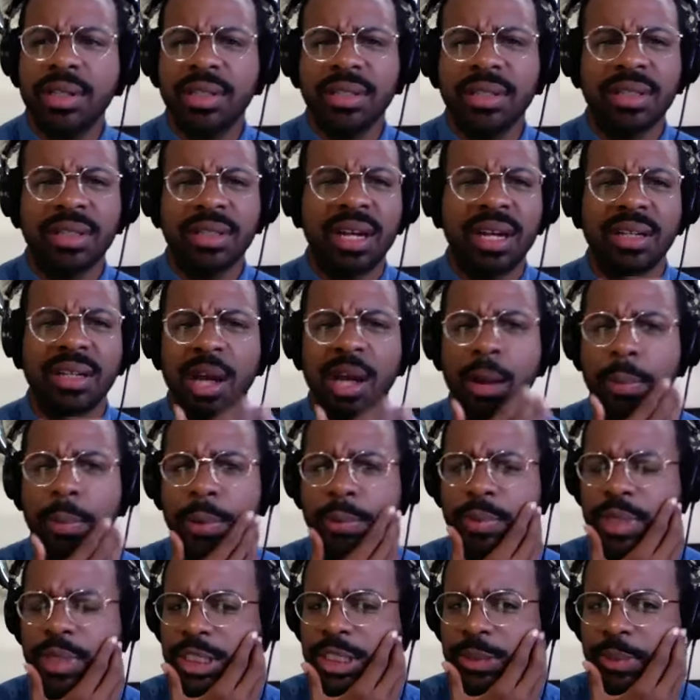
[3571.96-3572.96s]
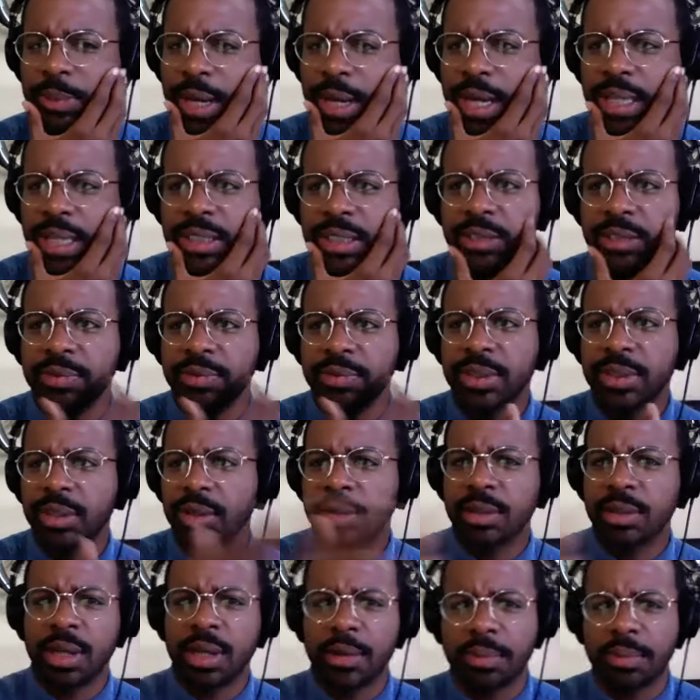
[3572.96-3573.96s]
a, a couple minutes behind, so we can
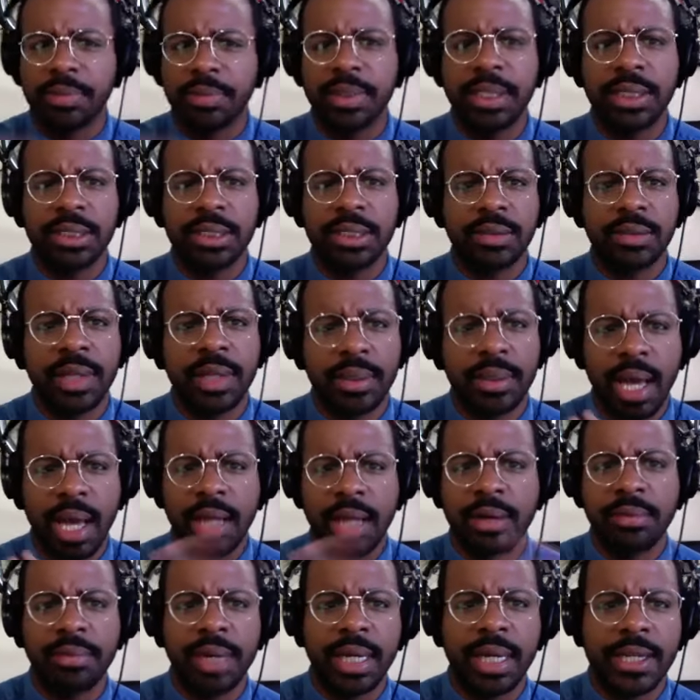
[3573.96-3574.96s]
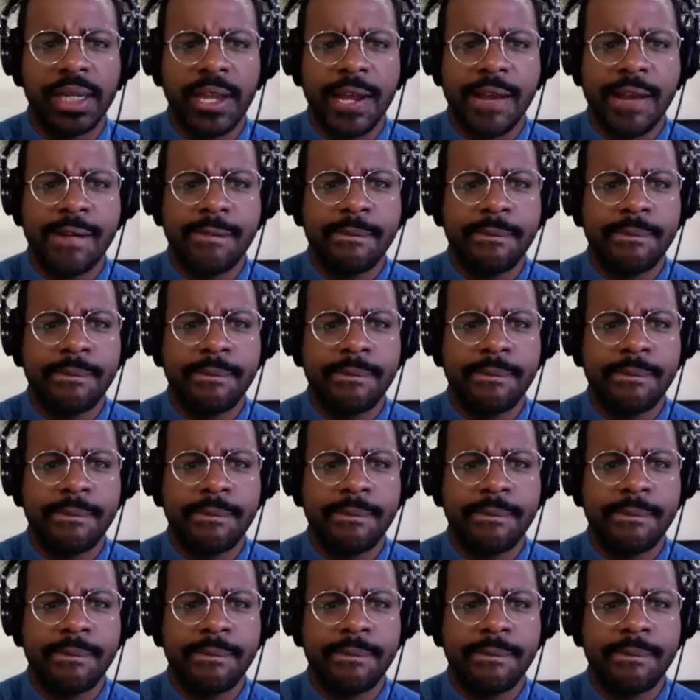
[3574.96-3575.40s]
go a couple minutes. I, I don't mind that.